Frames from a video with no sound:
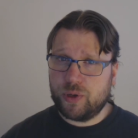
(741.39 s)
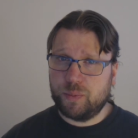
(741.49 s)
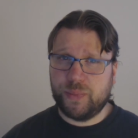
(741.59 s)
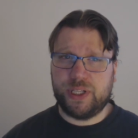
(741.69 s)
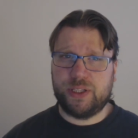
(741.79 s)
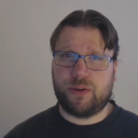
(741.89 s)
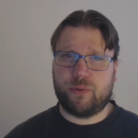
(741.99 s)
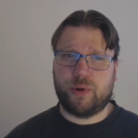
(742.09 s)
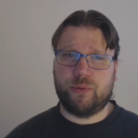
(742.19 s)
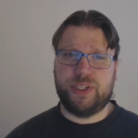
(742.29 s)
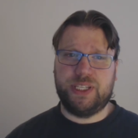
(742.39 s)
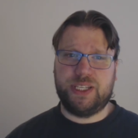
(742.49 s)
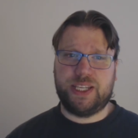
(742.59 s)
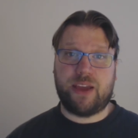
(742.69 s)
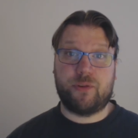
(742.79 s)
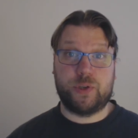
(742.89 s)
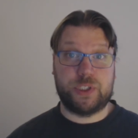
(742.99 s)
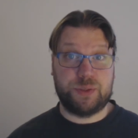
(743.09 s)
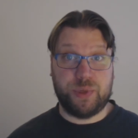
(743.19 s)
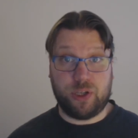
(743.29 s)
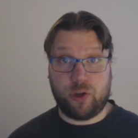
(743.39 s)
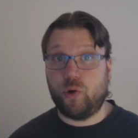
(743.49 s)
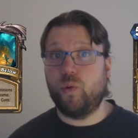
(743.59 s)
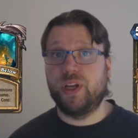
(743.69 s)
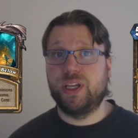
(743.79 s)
built around the Caverns Below,